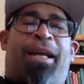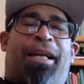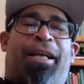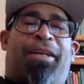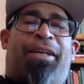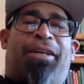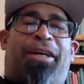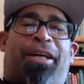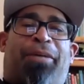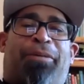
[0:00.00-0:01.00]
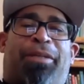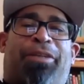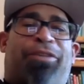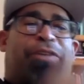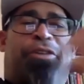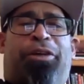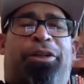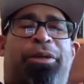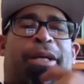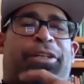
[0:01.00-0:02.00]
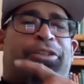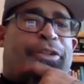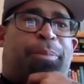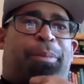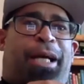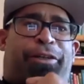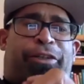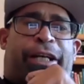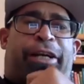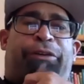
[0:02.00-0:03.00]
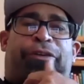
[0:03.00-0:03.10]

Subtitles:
And he said, you know, your major and your minor scale,